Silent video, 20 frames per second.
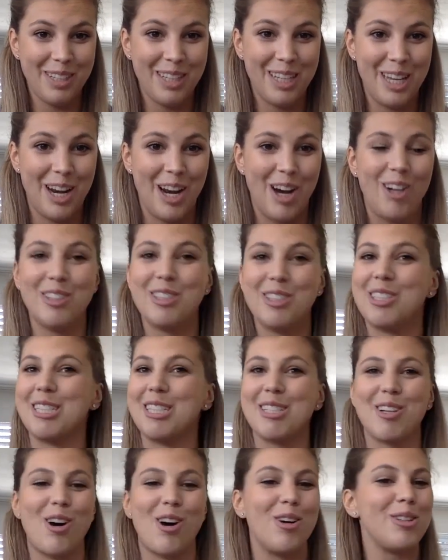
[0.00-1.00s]
you know,
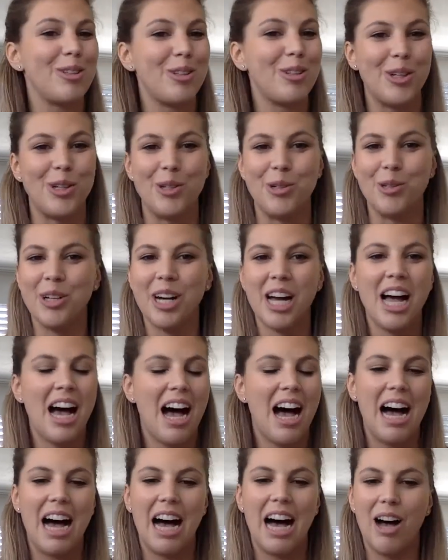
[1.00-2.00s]
just go through
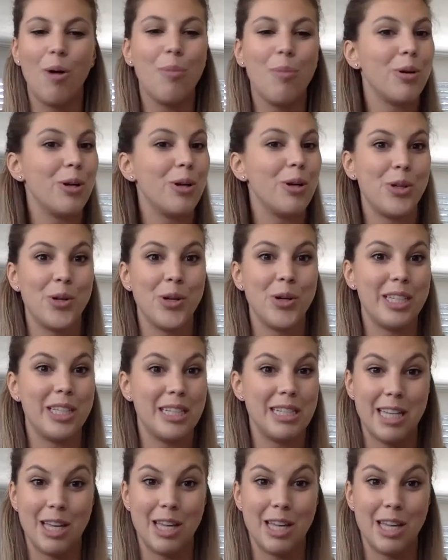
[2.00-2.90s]
opportunities